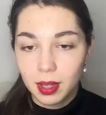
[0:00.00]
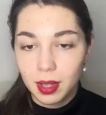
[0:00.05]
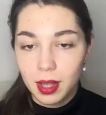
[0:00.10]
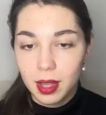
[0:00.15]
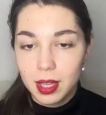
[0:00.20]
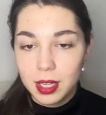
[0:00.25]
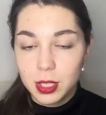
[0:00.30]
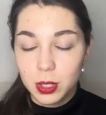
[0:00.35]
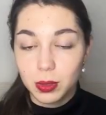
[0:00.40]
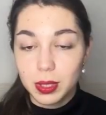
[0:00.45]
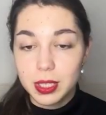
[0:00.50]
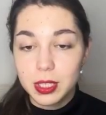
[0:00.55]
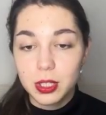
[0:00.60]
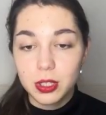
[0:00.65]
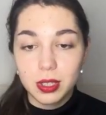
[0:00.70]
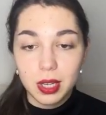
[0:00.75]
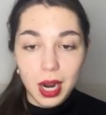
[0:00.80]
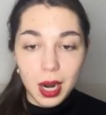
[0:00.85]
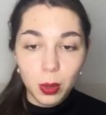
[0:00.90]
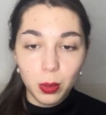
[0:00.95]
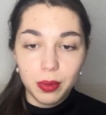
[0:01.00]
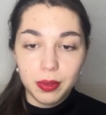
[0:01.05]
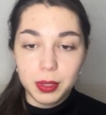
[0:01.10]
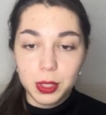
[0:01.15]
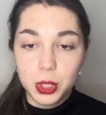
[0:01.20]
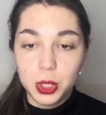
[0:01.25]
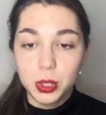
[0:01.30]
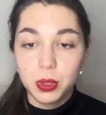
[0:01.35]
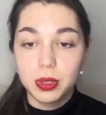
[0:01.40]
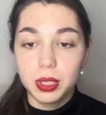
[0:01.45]
So let's start with
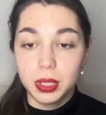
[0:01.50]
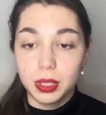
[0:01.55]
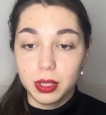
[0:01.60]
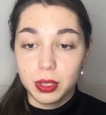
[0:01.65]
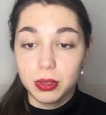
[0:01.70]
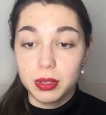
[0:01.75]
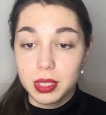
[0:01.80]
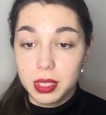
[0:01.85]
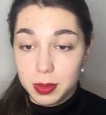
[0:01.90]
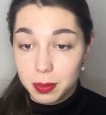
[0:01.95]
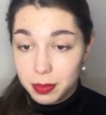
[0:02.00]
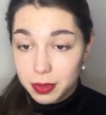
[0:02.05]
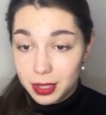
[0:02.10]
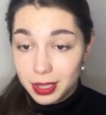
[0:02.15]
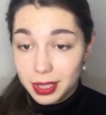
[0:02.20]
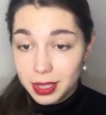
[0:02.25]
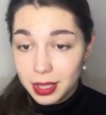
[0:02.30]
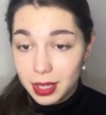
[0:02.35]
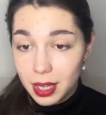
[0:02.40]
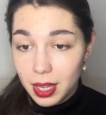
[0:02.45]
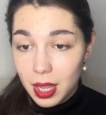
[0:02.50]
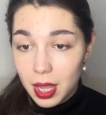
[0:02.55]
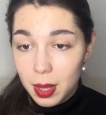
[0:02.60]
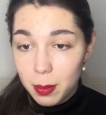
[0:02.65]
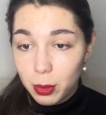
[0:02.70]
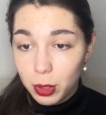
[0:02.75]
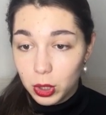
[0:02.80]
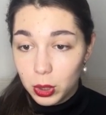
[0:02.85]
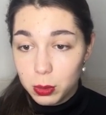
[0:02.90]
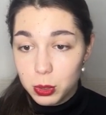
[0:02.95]
choosing a currency pair.
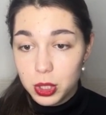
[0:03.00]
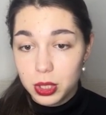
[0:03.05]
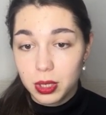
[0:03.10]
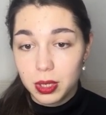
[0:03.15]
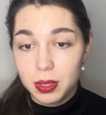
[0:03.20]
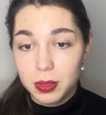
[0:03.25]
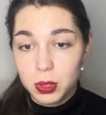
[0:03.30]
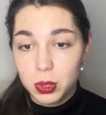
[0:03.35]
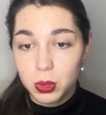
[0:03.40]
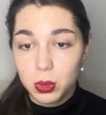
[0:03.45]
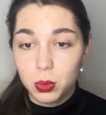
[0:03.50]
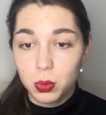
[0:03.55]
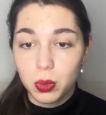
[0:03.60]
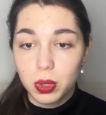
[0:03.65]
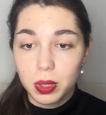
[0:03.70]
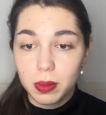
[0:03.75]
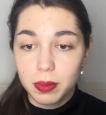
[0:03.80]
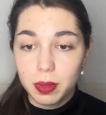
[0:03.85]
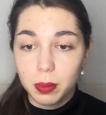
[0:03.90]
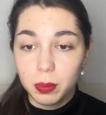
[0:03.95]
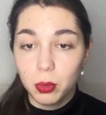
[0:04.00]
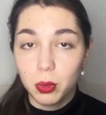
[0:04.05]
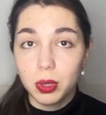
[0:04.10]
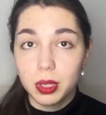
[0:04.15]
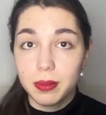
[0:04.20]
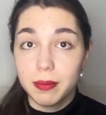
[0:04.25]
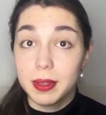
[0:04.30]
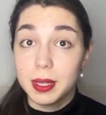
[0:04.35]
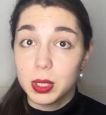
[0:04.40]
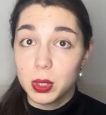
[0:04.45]
Pocket option allows you to work with more
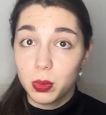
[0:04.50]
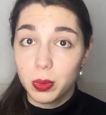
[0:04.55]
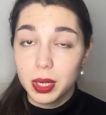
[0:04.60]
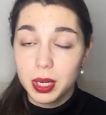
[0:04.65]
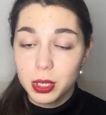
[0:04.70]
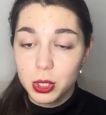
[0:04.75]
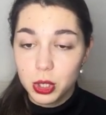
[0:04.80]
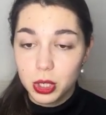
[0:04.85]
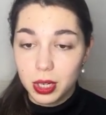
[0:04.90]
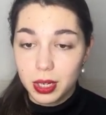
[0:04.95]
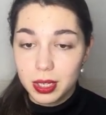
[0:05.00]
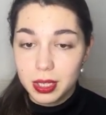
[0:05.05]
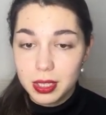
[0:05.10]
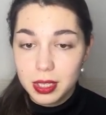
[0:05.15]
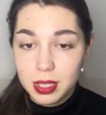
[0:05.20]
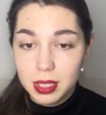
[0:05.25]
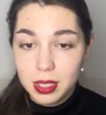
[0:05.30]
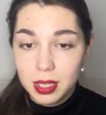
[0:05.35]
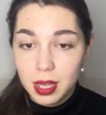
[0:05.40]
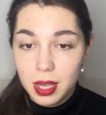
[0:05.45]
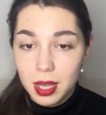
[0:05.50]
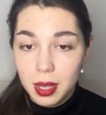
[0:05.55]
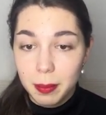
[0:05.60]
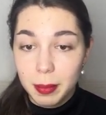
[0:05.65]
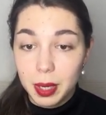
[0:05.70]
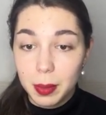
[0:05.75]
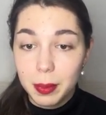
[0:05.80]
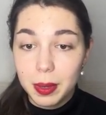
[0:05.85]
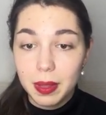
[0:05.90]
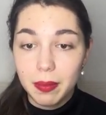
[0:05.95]
than 20 charts, but
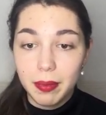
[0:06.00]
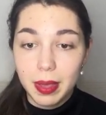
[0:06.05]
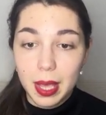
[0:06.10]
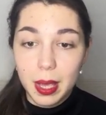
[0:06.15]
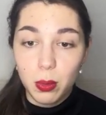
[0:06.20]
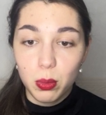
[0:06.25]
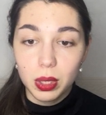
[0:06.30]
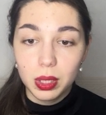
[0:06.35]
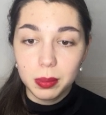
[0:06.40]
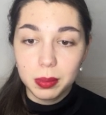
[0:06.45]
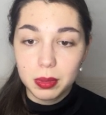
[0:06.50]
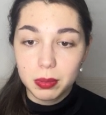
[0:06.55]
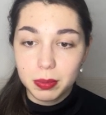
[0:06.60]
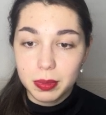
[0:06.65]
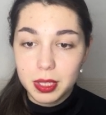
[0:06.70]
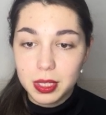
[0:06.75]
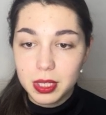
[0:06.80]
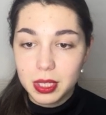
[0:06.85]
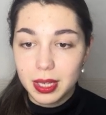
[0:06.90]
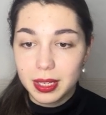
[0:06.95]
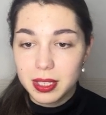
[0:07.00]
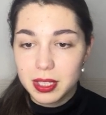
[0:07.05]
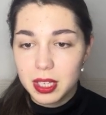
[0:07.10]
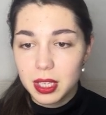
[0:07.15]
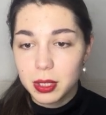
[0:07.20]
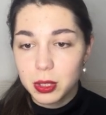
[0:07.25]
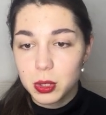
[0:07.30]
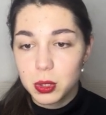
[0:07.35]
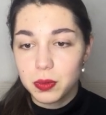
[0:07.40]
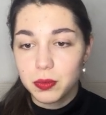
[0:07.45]
among the available pairs I
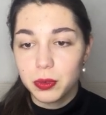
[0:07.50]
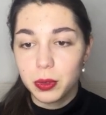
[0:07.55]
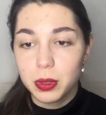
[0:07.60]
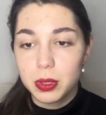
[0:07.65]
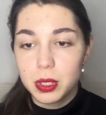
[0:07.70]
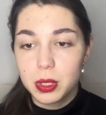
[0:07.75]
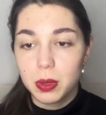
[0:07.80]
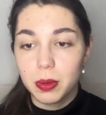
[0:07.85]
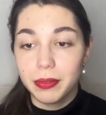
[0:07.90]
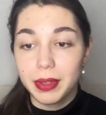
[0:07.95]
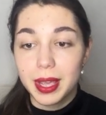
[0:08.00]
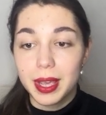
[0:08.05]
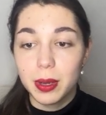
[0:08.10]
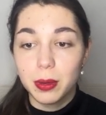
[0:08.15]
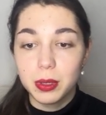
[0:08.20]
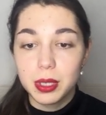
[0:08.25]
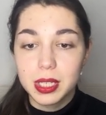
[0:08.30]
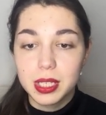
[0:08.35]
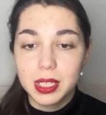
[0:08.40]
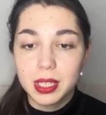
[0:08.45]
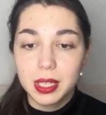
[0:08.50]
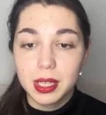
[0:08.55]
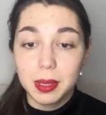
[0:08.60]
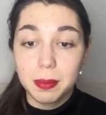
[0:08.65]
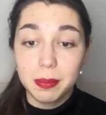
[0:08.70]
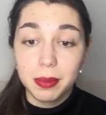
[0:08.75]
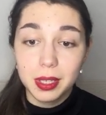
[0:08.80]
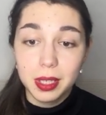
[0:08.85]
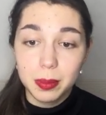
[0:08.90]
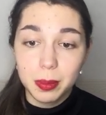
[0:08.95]
decided to focus on the LDCD
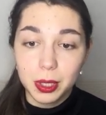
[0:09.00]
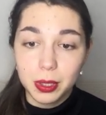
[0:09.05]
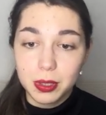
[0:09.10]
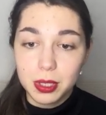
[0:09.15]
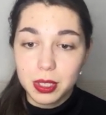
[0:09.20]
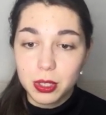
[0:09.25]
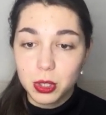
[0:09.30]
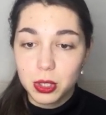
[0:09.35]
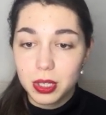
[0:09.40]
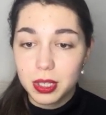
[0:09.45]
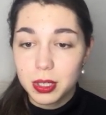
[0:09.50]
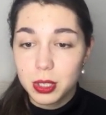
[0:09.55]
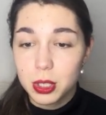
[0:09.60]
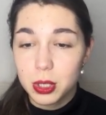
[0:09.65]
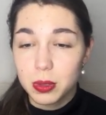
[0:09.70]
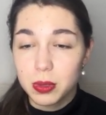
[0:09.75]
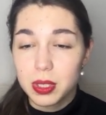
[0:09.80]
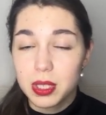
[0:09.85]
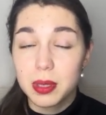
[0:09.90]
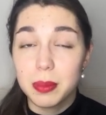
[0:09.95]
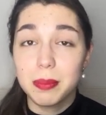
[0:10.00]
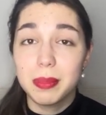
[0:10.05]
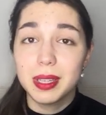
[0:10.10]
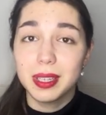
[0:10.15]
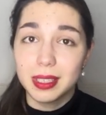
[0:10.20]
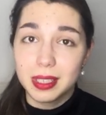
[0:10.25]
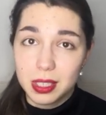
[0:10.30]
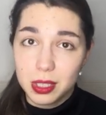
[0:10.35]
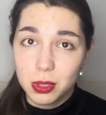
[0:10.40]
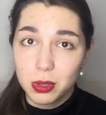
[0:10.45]
pair because the chart shows
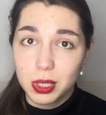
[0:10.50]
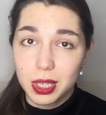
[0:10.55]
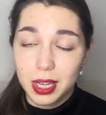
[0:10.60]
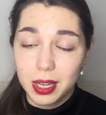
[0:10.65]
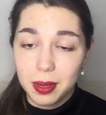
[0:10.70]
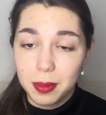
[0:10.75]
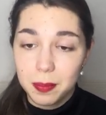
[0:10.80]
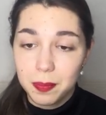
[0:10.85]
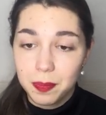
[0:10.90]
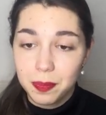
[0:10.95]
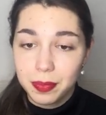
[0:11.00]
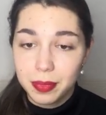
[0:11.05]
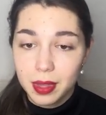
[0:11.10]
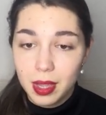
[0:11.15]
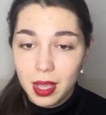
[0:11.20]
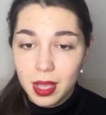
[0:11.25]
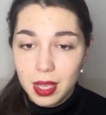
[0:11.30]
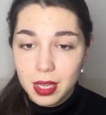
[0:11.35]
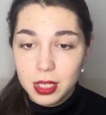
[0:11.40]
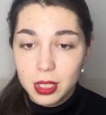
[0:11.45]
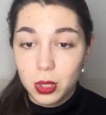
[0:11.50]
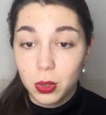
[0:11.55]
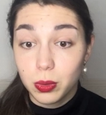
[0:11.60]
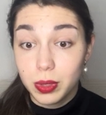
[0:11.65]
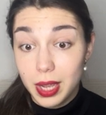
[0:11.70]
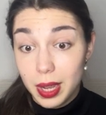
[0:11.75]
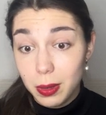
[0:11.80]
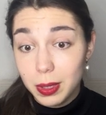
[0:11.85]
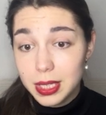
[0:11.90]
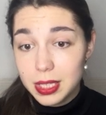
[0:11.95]
stability today. So
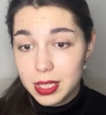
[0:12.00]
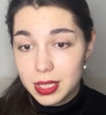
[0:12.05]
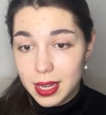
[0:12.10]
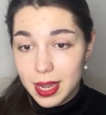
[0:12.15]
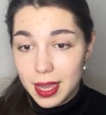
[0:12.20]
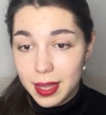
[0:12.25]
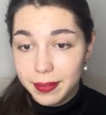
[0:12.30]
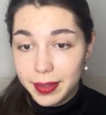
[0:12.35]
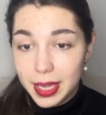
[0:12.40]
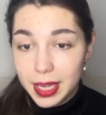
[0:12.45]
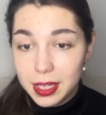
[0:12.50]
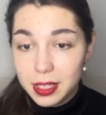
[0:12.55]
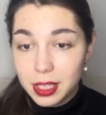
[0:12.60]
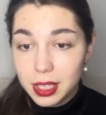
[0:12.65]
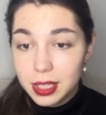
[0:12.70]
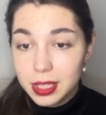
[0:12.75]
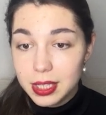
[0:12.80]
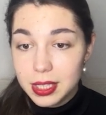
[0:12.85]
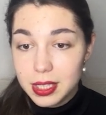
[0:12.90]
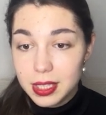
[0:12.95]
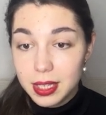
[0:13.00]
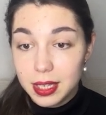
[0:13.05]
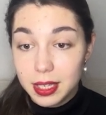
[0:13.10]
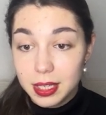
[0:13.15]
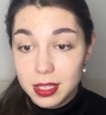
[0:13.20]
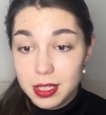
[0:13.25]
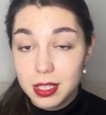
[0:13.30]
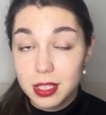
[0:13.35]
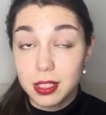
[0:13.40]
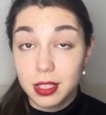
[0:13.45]
now let's add the indicators and
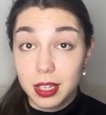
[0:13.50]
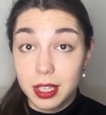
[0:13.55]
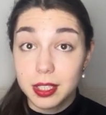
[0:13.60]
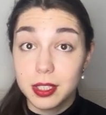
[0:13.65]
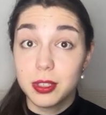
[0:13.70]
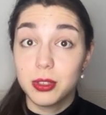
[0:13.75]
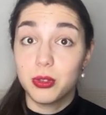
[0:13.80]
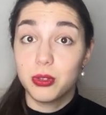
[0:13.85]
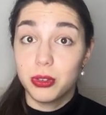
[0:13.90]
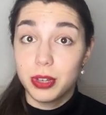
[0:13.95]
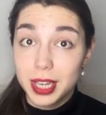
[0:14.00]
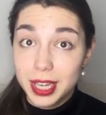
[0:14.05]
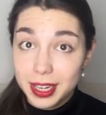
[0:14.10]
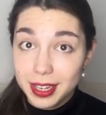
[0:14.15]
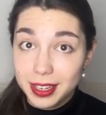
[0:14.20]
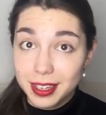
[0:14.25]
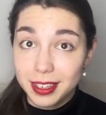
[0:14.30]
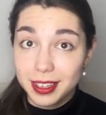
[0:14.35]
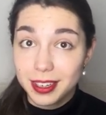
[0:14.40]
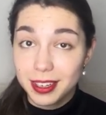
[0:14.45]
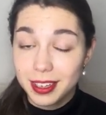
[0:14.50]
start trading.